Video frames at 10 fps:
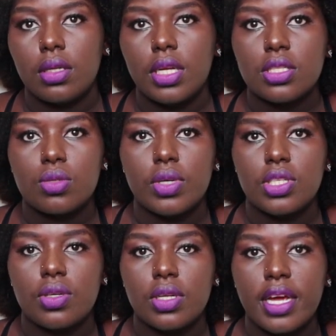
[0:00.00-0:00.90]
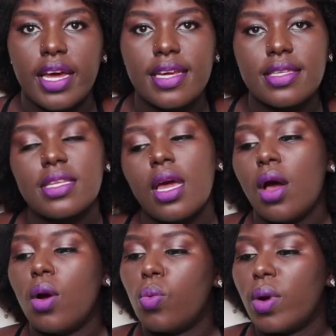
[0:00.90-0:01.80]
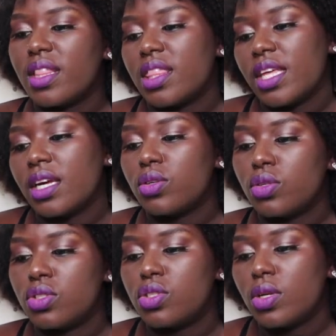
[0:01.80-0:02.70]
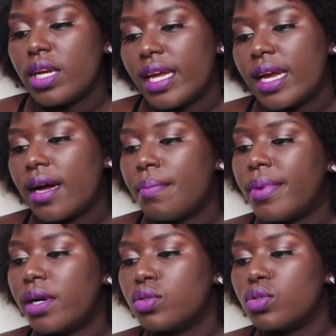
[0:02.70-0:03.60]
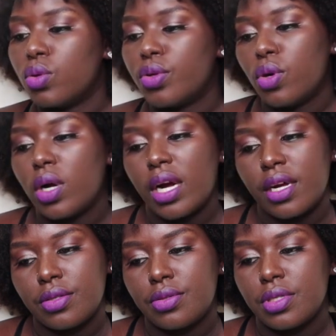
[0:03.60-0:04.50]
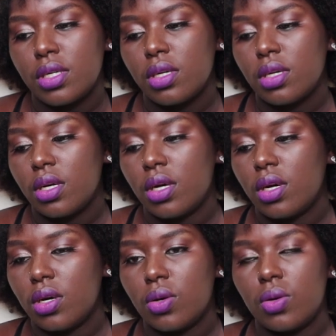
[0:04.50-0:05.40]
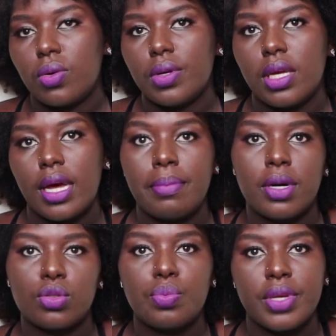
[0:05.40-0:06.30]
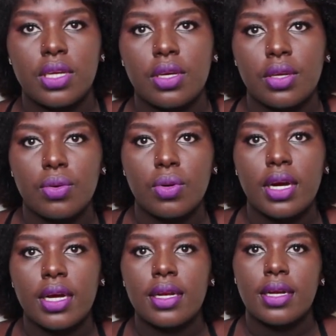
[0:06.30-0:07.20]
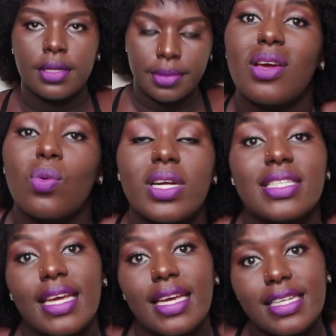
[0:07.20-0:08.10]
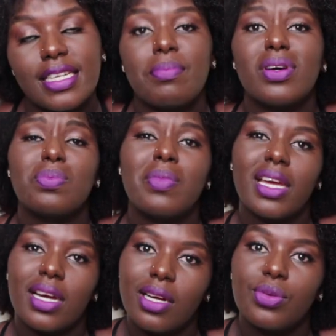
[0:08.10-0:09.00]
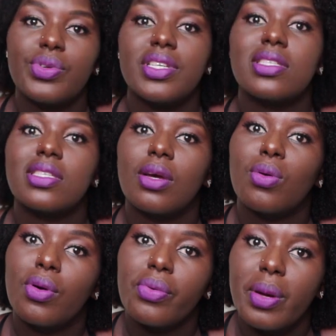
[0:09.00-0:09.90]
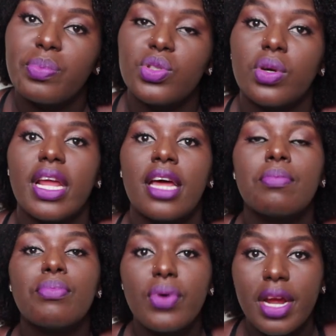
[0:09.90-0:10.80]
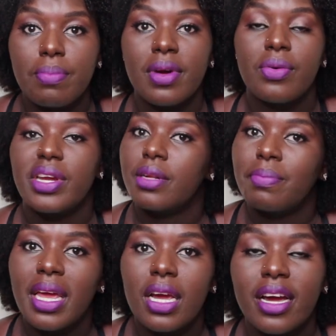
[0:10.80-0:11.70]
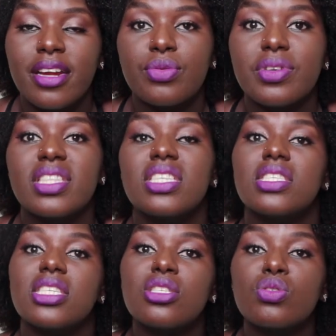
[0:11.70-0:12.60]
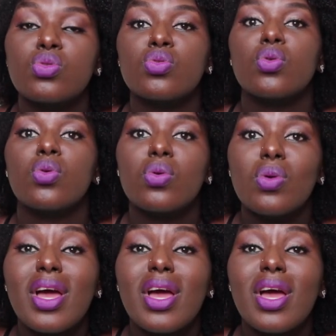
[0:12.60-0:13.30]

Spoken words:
Next question, guys. What thing don't you like about your country or about being Ugandan? And what I hate about my country is the corruption and bribery in my country. This is too